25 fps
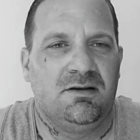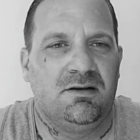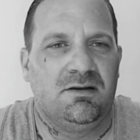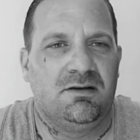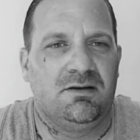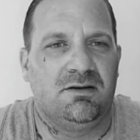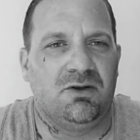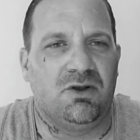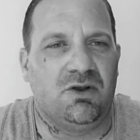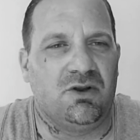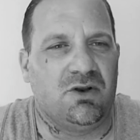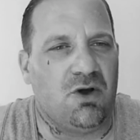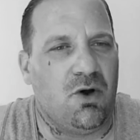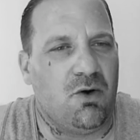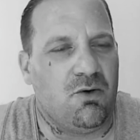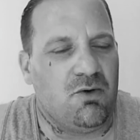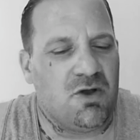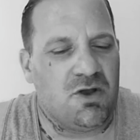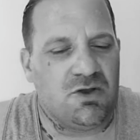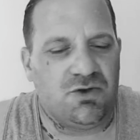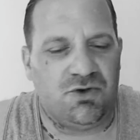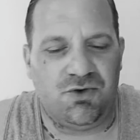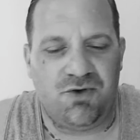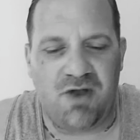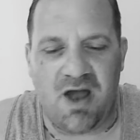You
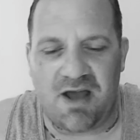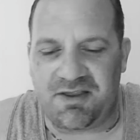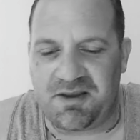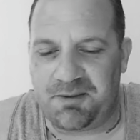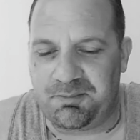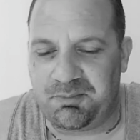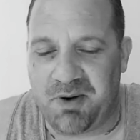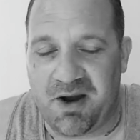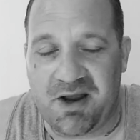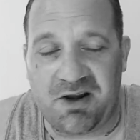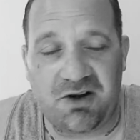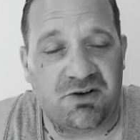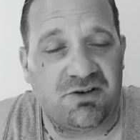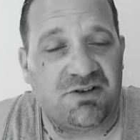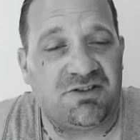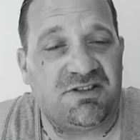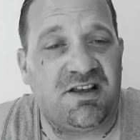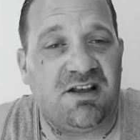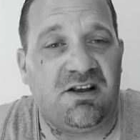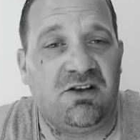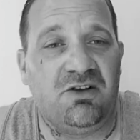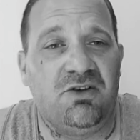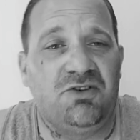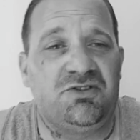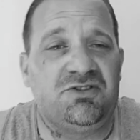got the predators that are
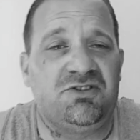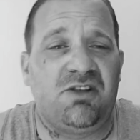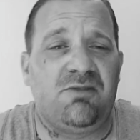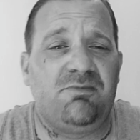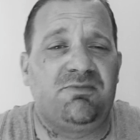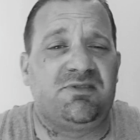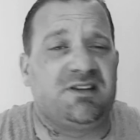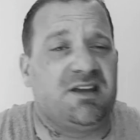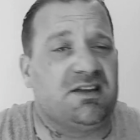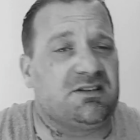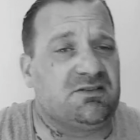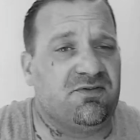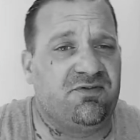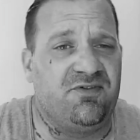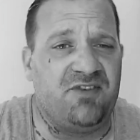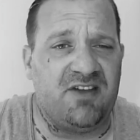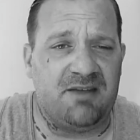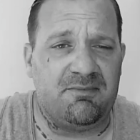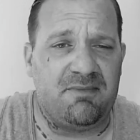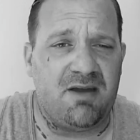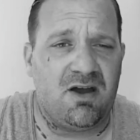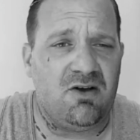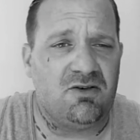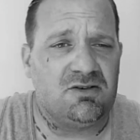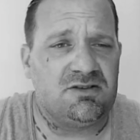using them to get the
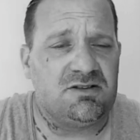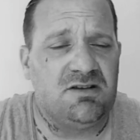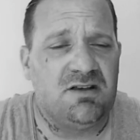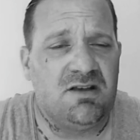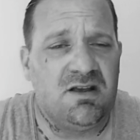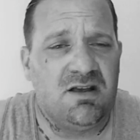females.